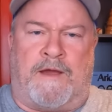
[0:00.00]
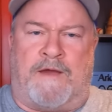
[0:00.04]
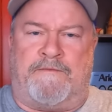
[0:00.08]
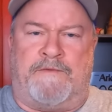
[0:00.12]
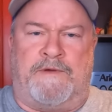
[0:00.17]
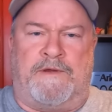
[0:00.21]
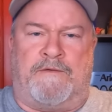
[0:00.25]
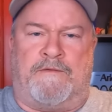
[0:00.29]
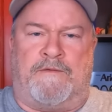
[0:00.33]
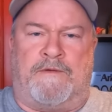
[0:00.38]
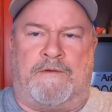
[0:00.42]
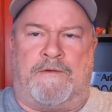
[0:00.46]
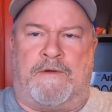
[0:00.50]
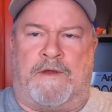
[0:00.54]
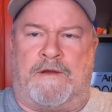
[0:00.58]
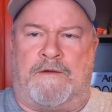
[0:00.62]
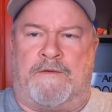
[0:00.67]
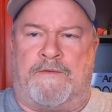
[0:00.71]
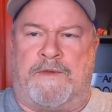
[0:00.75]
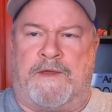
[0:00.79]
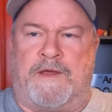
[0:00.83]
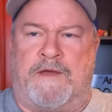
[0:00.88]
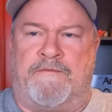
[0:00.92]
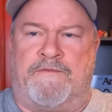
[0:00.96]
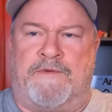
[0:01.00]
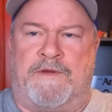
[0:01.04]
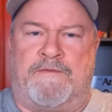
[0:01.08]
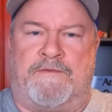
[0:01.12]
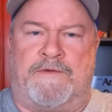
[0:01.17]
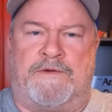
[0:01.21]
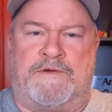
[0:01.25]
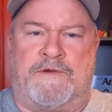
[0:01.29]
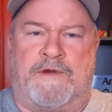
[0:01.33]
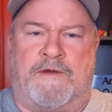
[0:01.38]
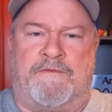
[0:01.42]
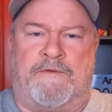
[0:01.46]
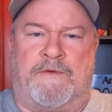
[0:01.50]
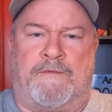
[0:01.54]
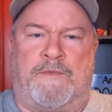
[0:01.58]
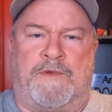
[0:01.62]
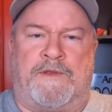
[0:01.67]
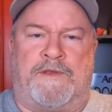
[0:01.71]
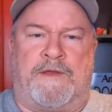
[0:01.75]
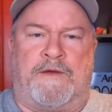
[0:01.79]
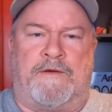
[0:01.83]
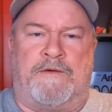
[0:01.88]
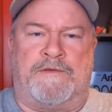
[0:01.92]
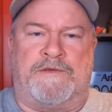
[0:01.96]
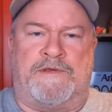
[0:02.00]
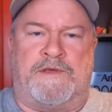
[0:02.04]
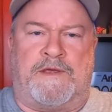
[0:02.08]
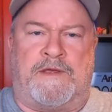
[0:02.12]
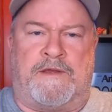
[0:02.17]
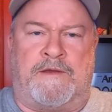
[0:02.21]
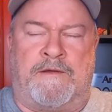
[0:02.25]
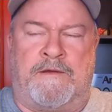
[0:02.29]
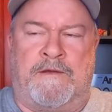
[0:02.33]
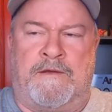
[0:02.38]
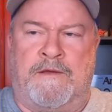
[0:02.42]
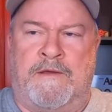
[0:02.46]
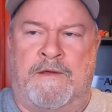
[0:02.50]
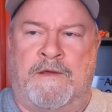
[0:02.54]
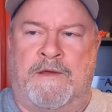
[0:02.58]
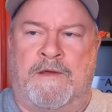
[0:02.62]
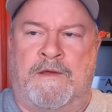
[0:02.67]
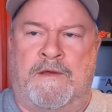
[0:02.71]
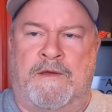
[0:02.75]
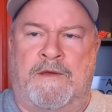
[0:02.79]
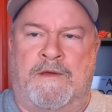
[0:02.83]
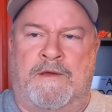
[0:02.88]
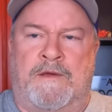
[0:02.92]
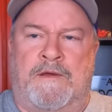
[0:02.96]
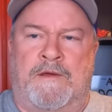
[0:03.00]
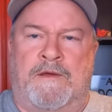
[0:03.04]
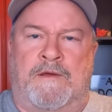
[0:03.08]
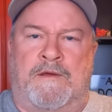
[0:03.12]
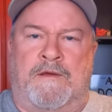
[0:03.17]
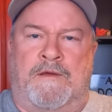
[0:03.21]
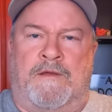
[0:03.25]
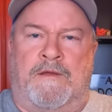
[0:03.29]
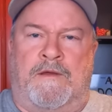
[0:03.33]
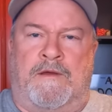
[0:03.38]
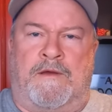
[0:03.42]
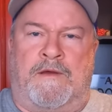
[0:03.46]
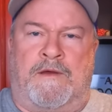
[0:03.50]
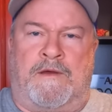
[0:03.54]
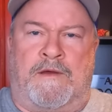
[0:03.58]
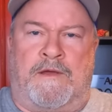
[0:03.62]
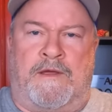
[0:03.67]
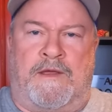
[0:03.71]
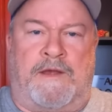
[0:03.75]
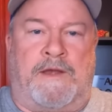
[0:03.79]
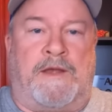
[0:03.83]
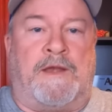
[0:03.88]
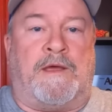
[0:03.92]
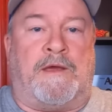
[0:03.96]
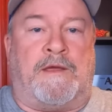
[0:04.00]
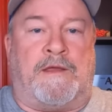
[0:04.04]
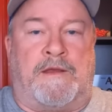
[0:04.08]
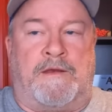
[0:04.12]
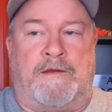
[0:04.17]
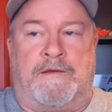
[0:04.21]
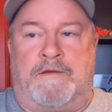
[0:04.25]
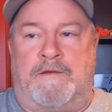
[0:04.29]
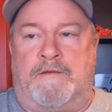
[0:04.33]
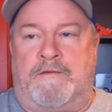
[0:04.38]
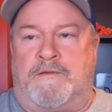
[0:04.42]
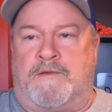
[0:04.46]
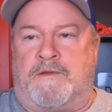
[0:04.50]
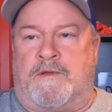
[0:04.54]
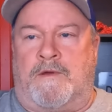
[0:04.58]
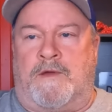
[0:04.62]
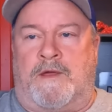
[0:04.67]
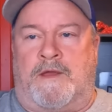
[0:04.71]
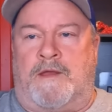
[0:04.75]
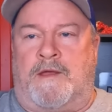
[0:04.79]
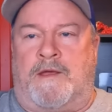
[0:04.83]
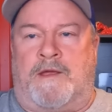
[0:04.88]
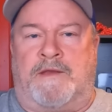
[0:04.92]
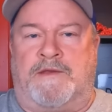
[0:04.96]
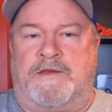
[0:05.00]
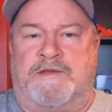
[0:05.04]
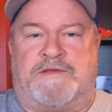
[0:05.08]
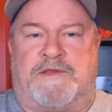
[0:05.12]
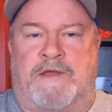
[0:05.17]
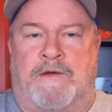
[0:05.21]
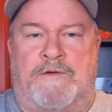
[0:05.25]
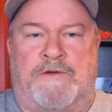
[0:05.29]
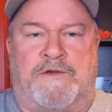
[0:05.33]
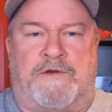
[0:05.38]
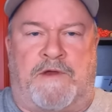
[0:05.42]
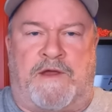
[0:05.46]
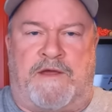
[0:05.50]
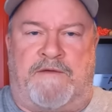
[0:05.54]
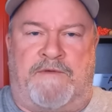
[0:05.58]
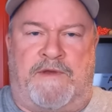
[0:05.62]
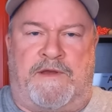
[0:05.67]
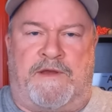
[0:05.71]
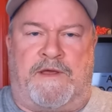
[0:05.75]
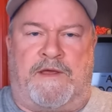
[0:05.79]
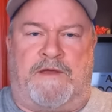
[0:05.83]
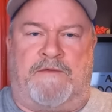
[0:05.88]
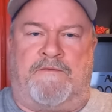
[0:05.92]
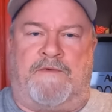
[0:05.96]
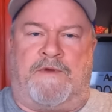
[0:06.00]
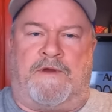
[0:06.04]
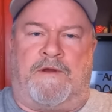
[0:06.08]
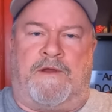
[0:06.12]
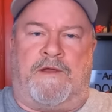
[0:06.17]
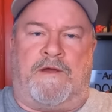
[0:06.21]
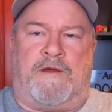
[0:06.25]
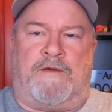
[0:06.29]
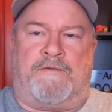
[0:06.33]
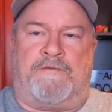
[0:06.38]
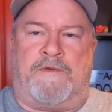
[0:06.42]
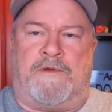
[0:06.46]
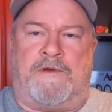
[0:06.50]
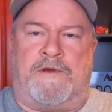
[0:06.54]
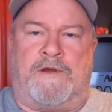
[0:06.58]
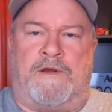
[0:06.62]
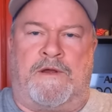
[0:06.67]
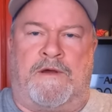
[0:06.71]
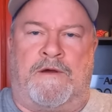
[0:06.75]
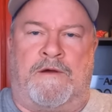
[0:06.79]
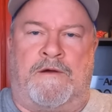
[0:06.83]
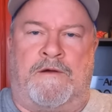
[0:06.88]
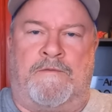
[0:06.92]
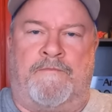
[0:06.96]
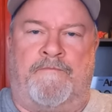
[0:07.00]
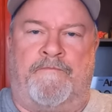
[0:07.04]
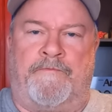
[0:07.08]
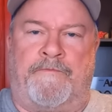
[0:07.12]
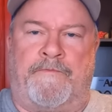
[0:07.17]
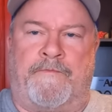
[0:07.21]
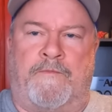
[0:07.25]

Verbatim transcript: I've never, I don't think I've ever driven with those in uh, at night. So I, I just don't drive at night very often at all.